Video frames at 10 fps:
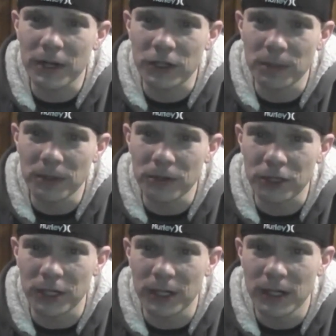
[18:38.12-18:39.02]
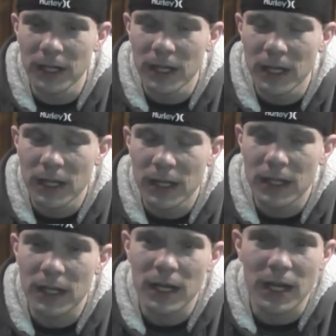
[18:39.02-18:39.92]
Retribution,
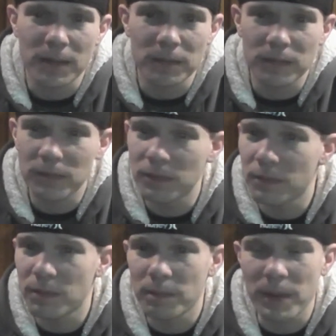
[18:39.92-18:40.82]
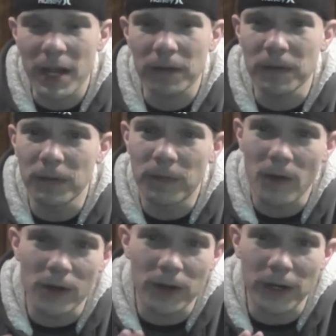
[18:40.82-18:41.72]
Battlefield
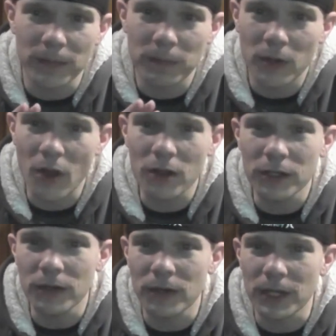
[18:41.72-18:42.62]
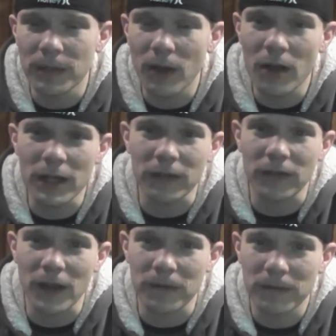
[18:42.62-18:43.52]
4, Call of Duty, all that
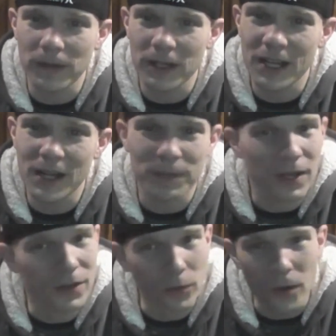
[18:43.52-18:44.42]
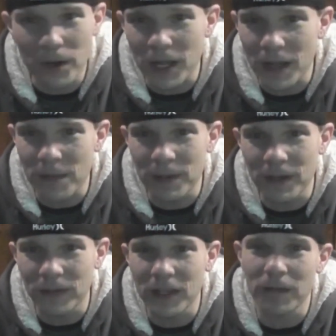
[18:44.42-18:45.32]
stuff. It's already on the
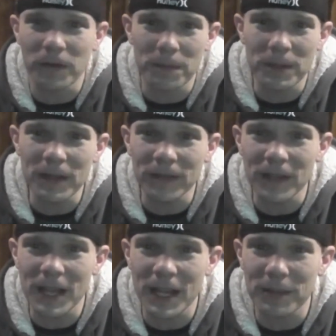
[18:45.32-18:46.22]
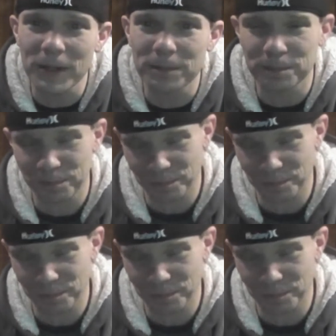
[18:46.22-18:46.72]
PC. If you're a PC gamer,